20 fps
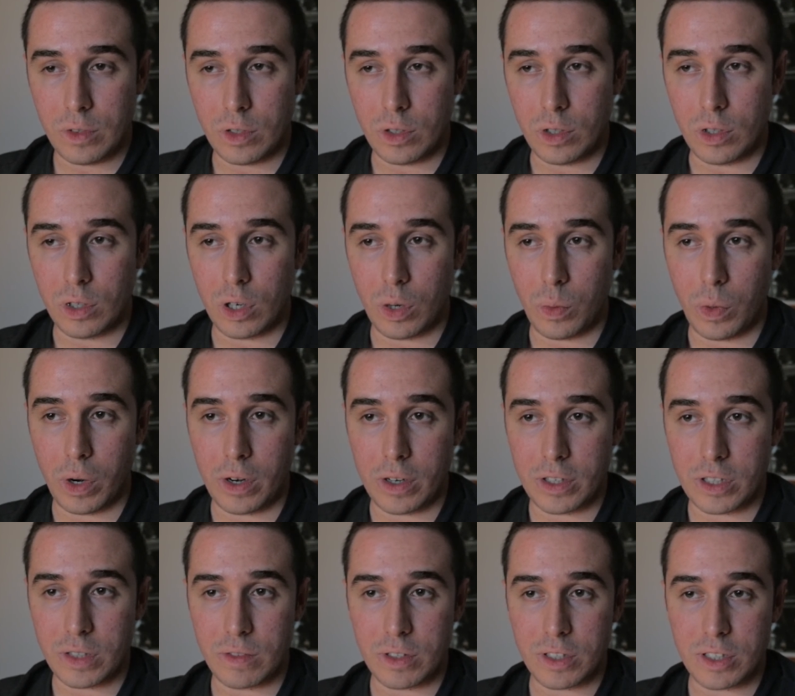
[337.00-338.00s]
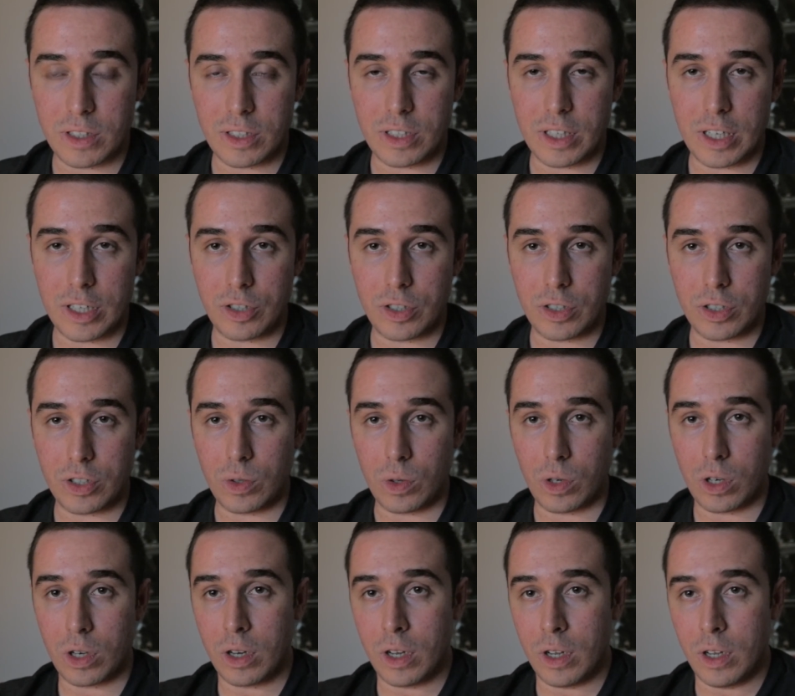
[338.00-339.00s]
your awareness of the sensations,
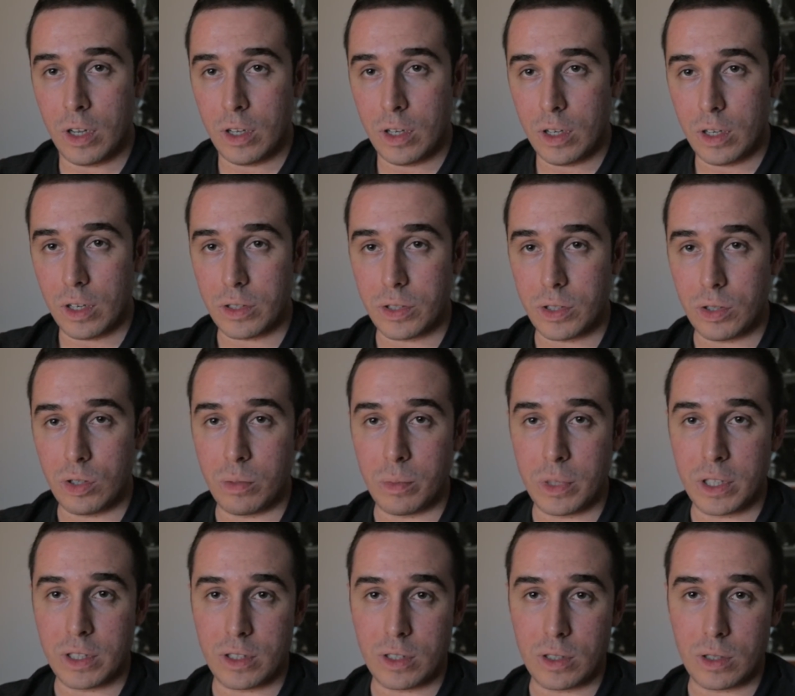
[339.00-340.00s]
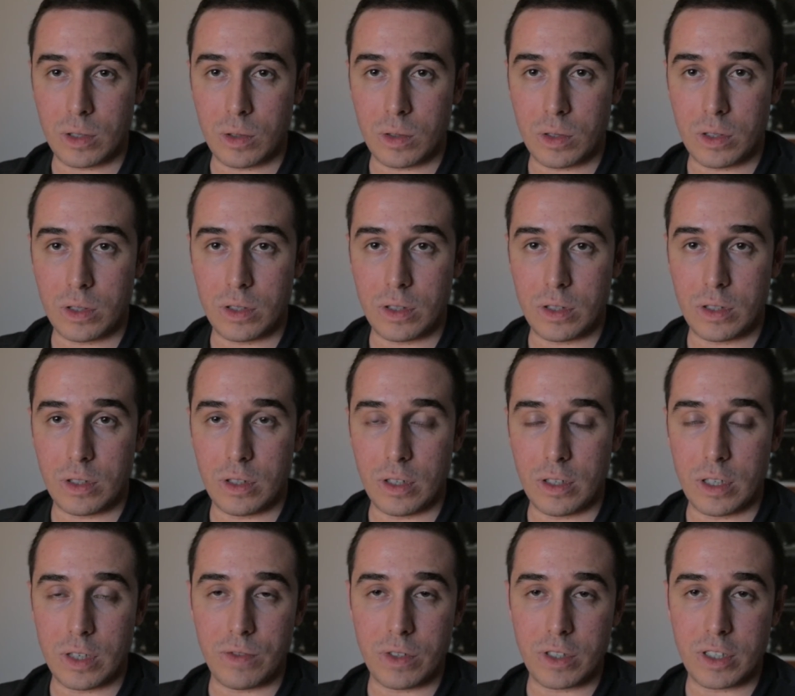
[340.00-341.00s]
your attunement to the
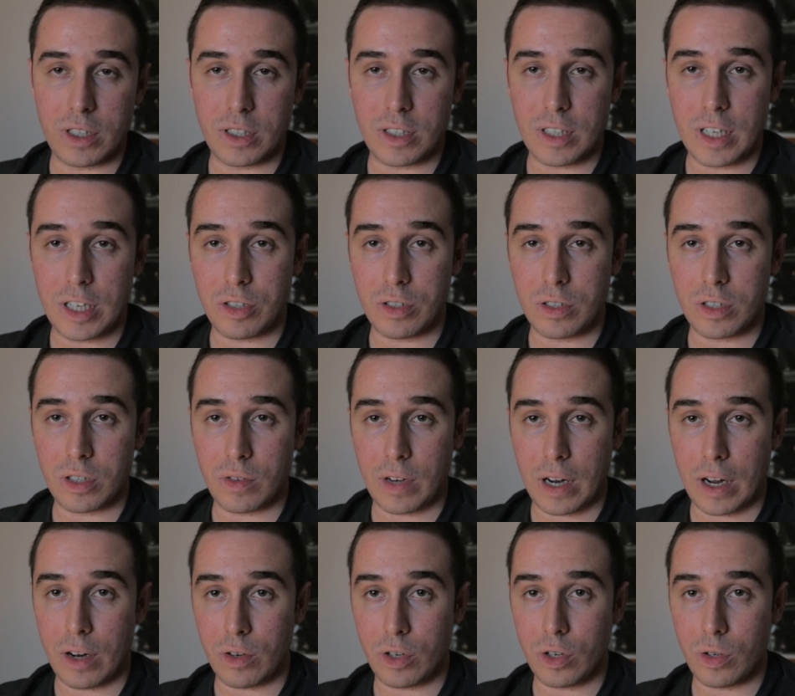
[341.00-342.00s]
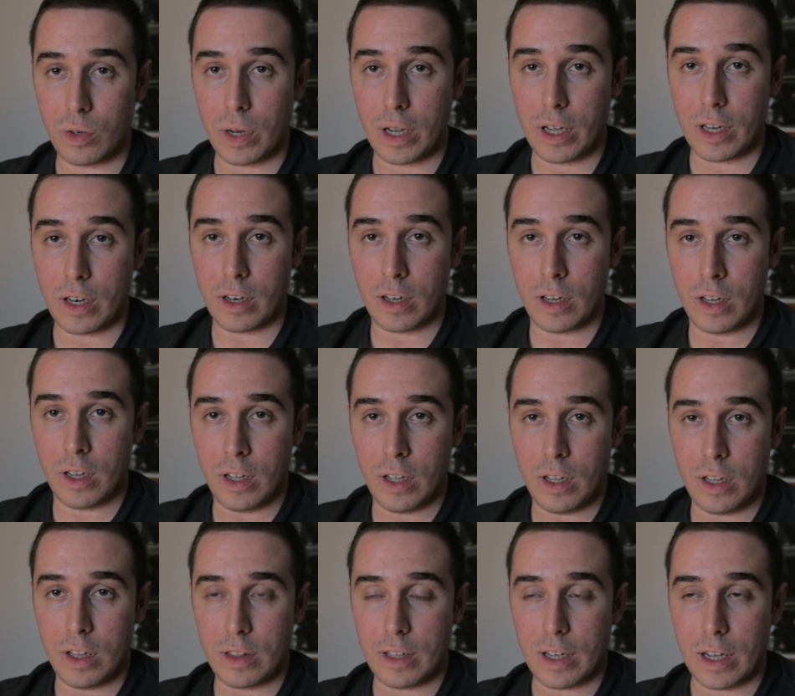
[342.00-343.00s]
different sensations around you and
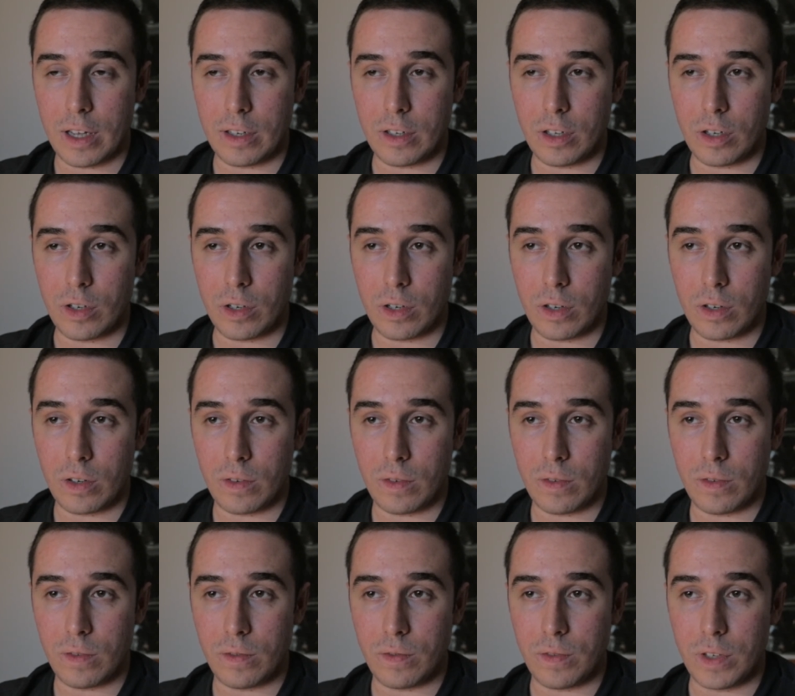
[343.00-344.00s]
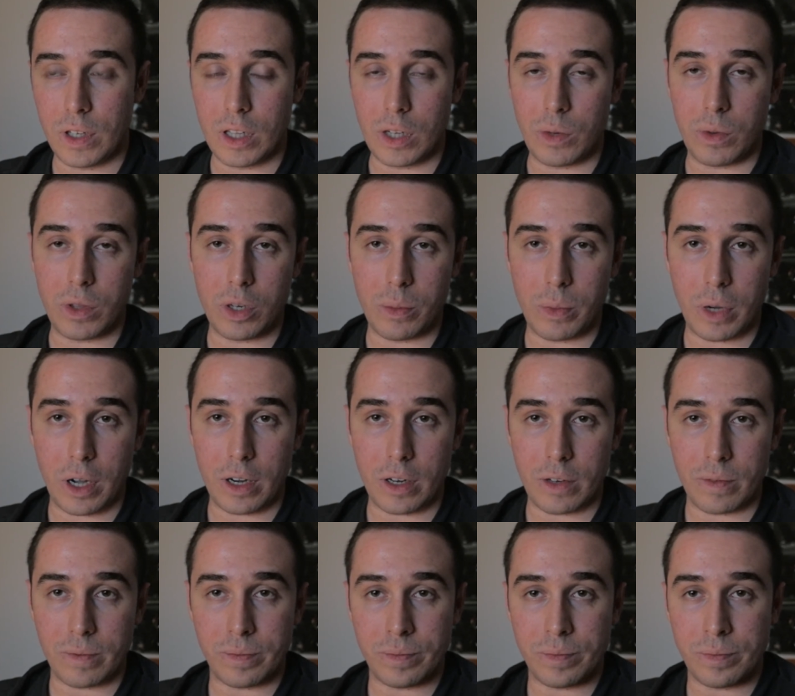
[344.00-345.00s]
that you're feeling with your body.
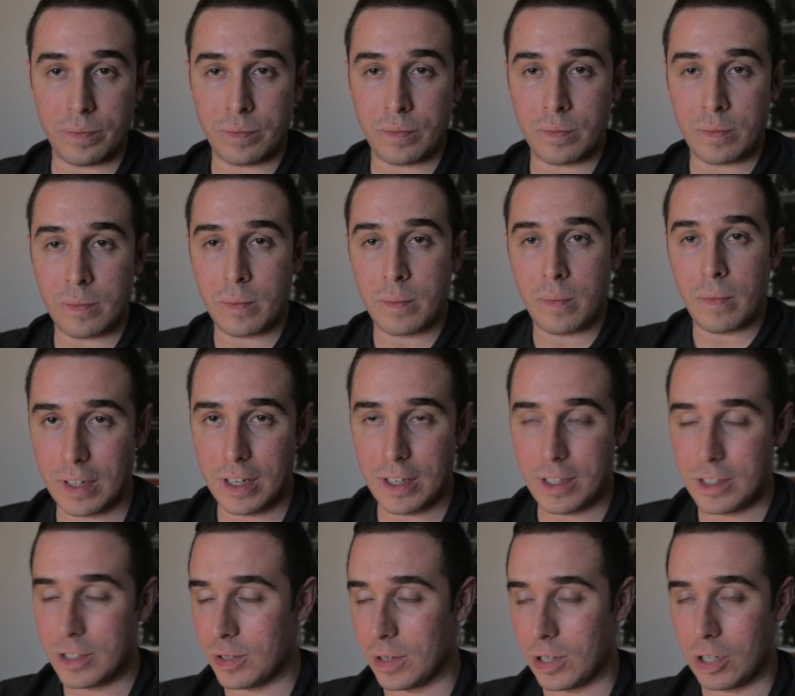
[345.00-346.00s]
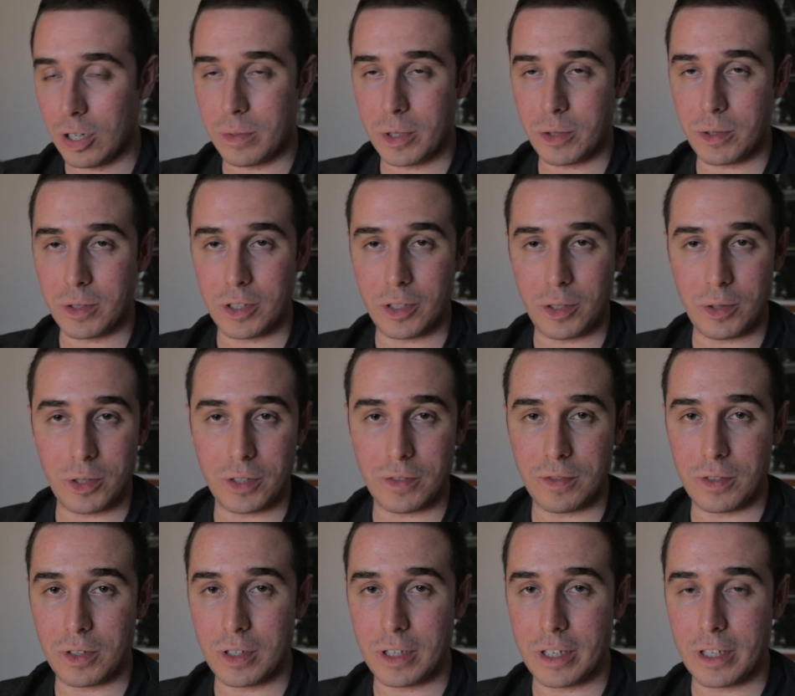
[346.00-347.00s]
So I hope this was
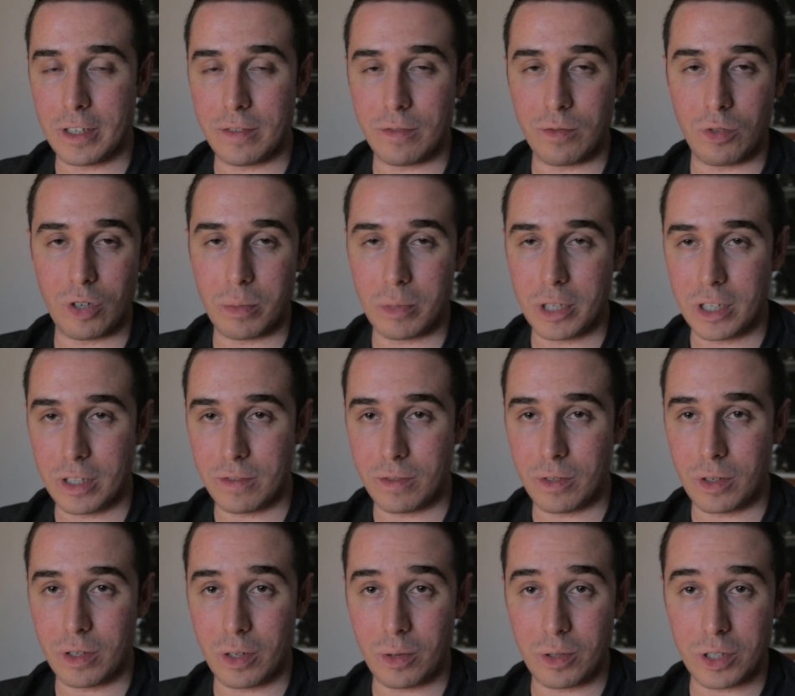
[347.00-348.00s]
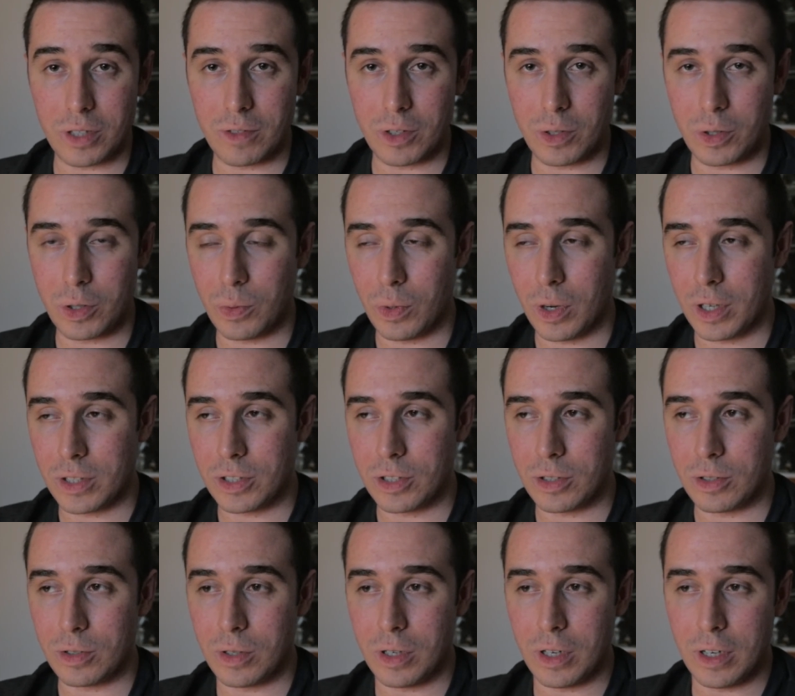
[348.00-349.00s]
useful and informative for those of you who want
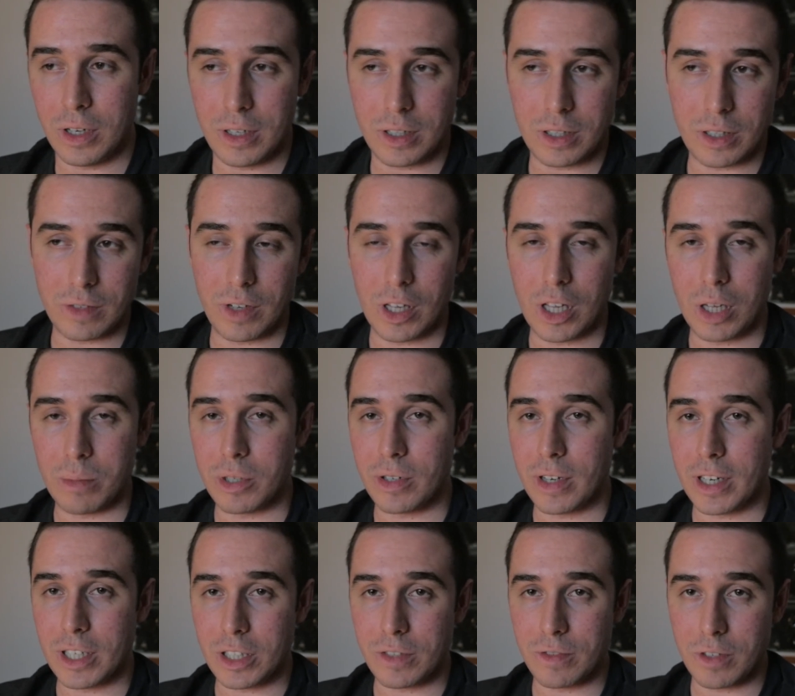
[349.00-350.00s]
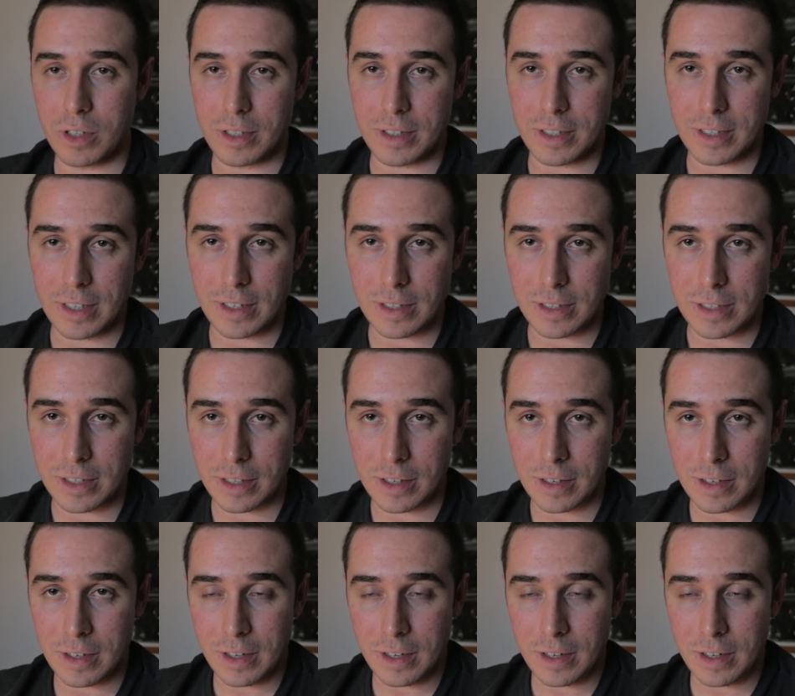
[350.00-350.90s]
to develop your extroverted sensing